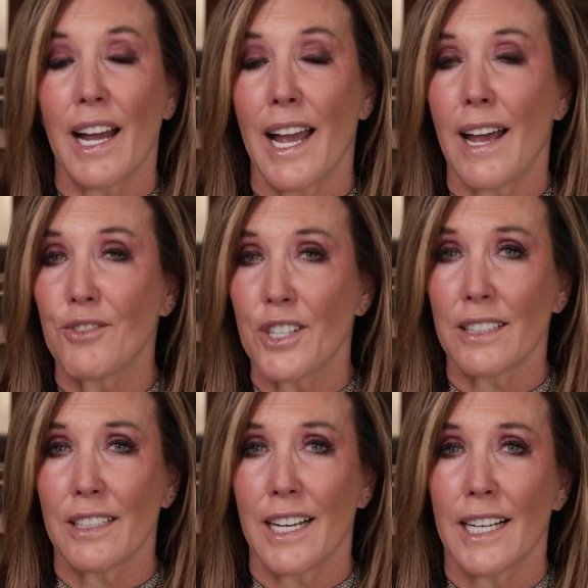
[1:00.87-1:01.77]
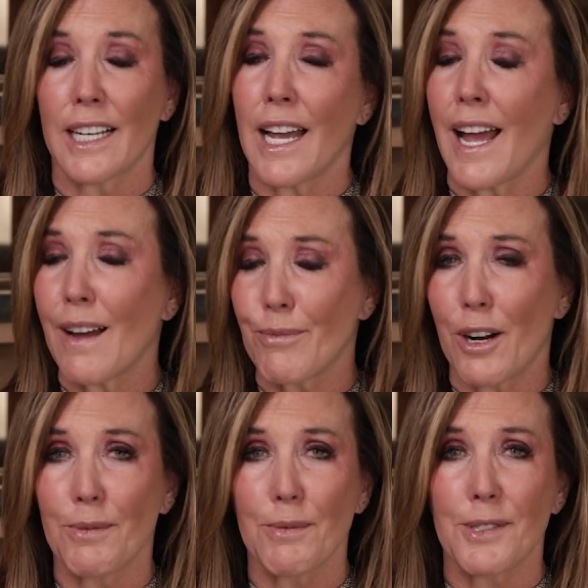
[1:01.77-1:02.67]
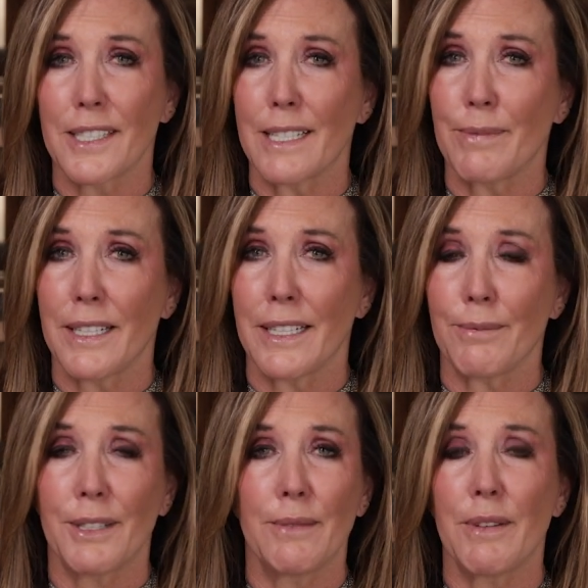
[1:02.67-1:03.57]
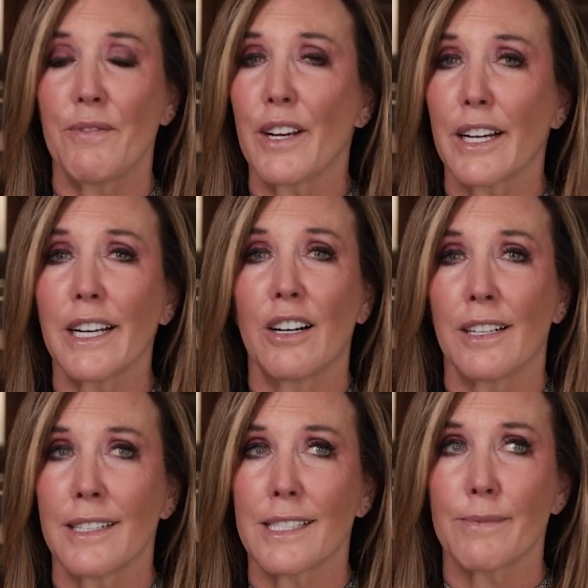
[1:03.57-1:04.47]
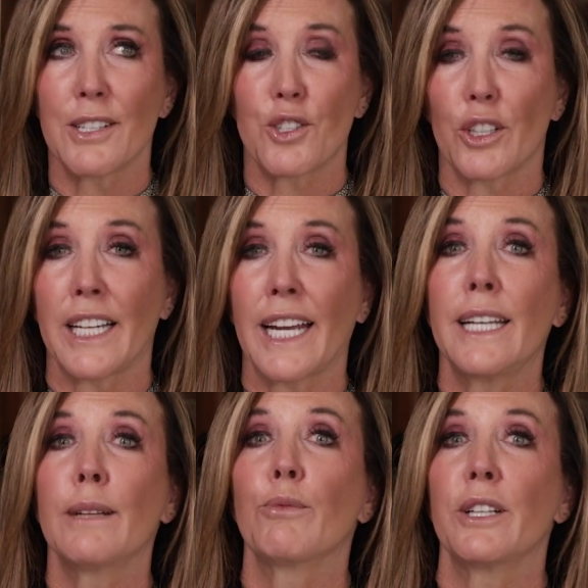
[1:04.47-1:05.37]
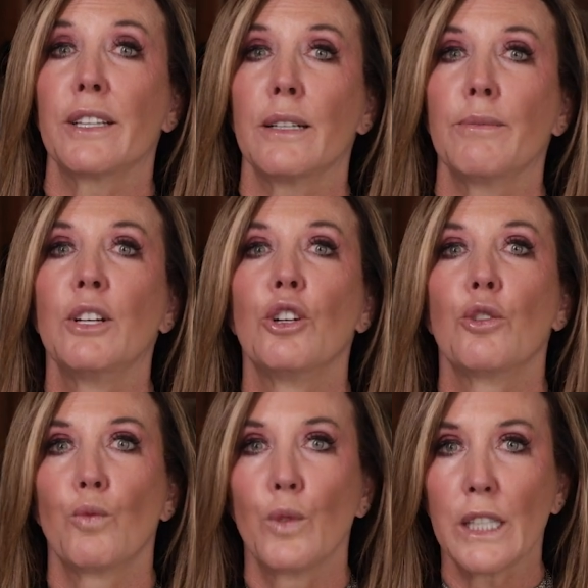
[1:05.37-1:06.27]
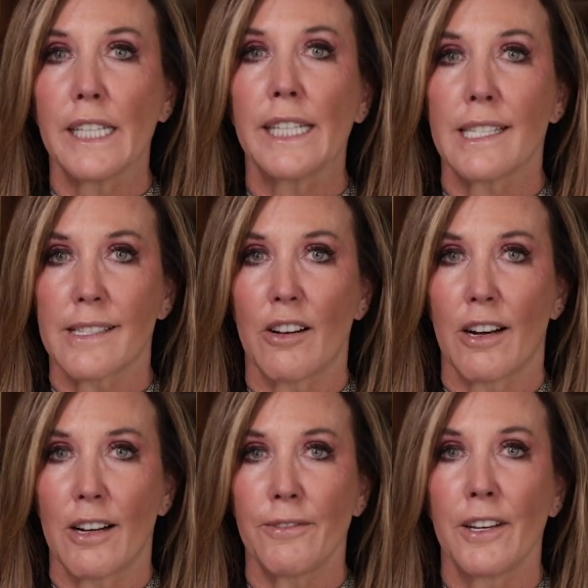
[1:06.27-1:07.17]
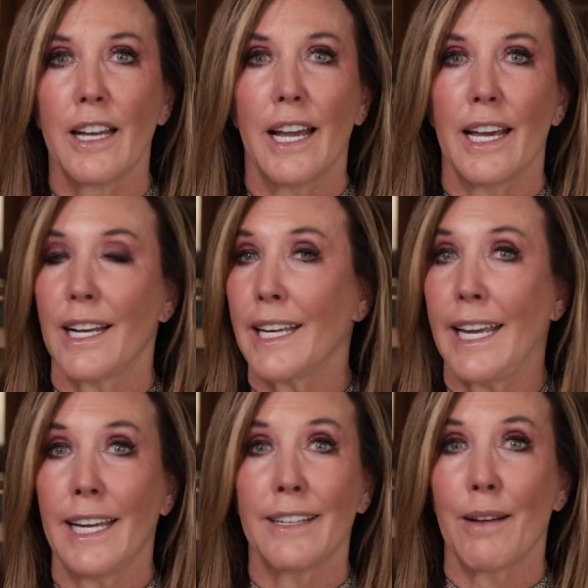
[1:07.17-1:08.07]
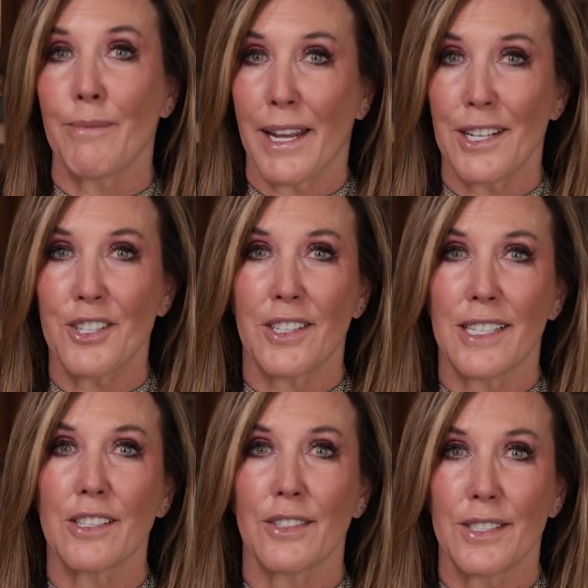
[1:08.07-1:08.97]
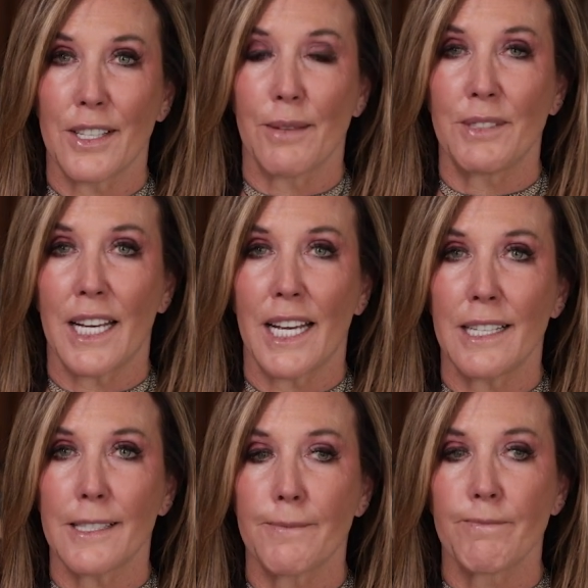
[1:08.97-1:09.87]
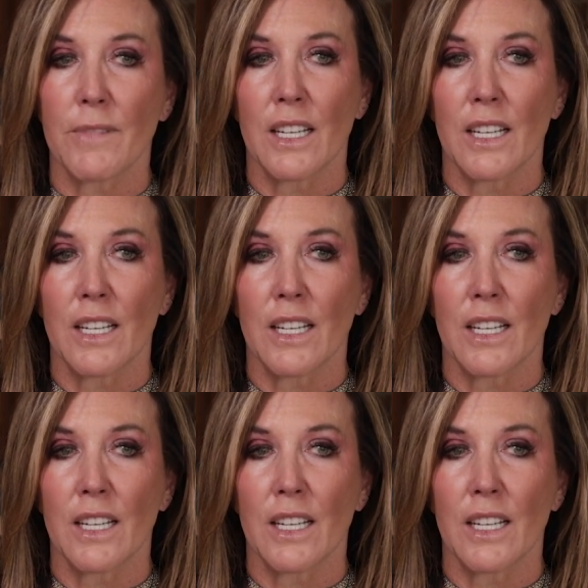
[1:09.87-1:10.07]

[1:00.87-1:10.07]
I have jet lag. I have problems sleeping. I'm going to be very honest. My circadian rhythm really gets off, and I cannot manage things on some days.